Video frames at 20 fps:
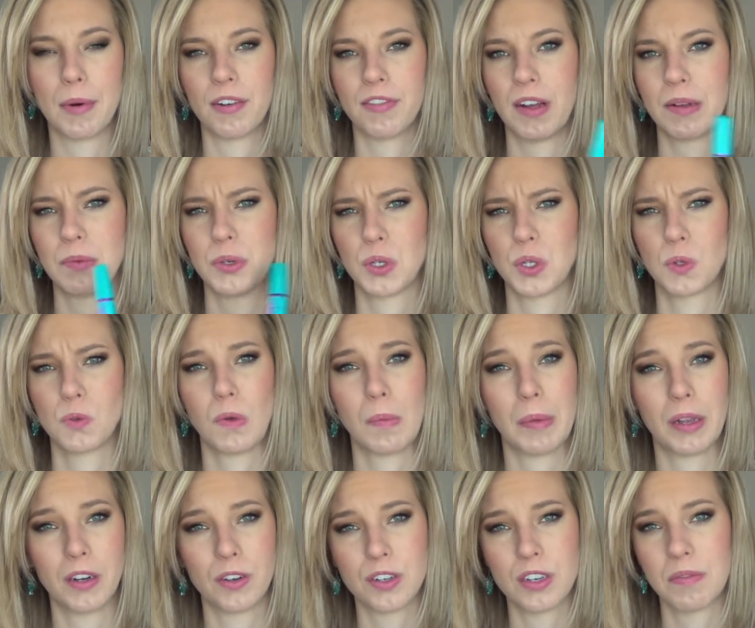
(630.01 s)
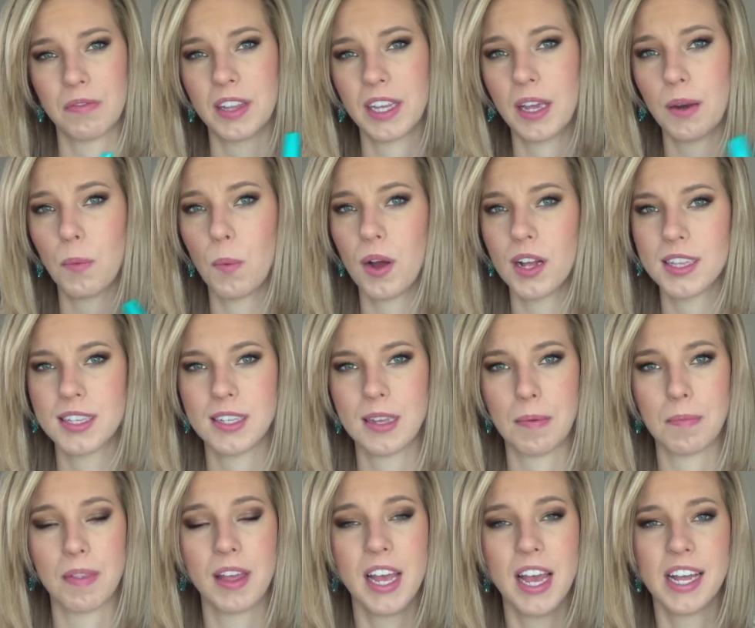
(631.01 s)
or if I'm just swimming or something and want
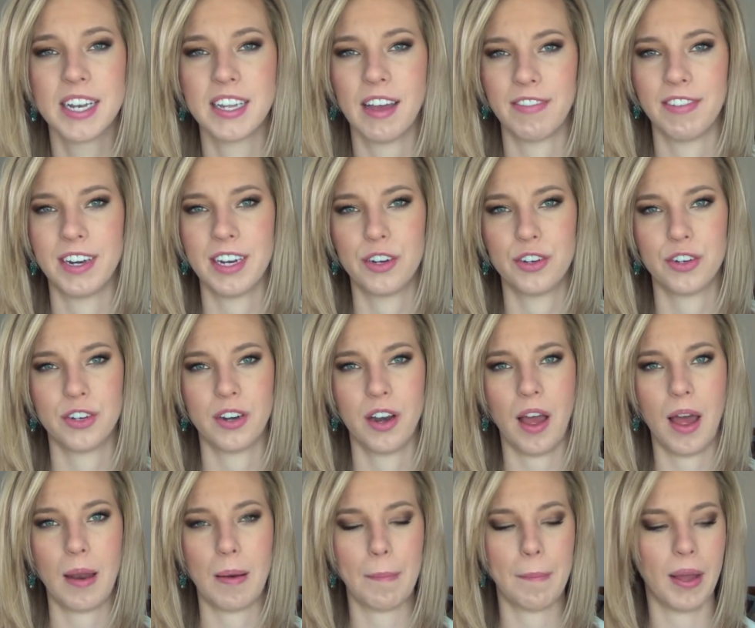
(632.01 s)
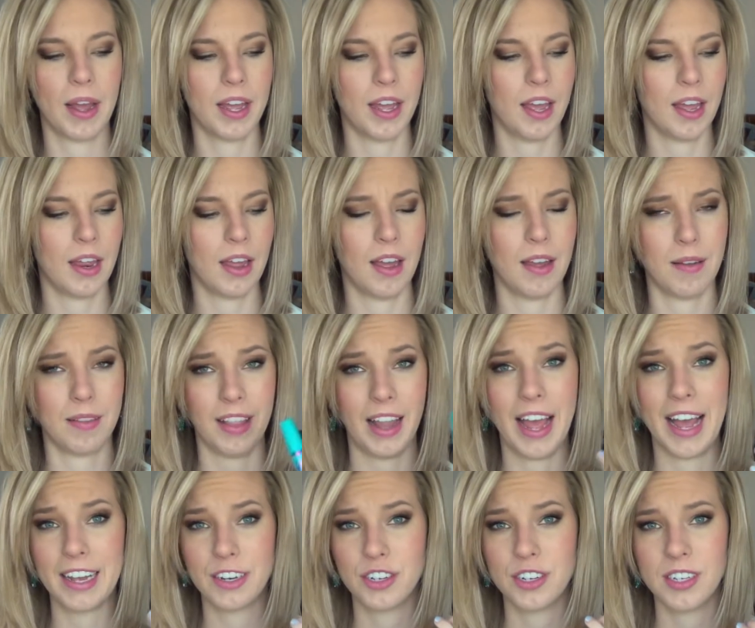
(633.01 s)
some definition on my
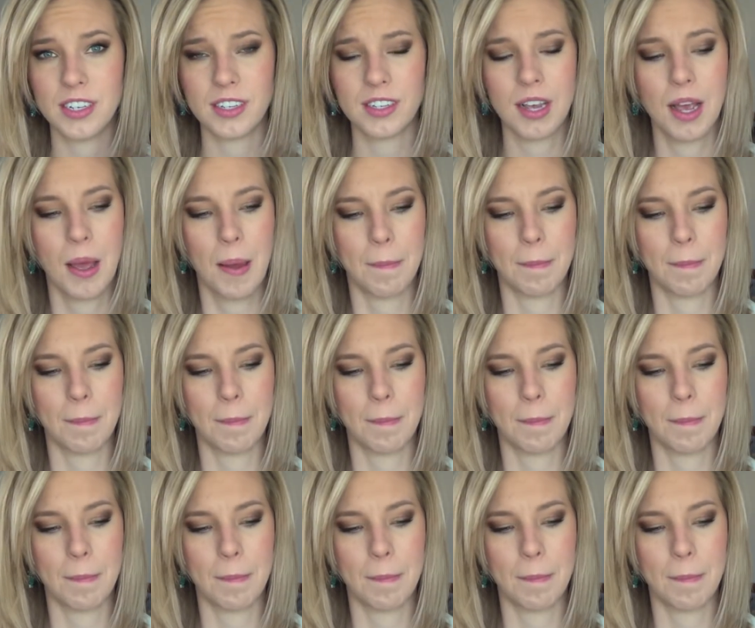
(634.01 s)
lashes.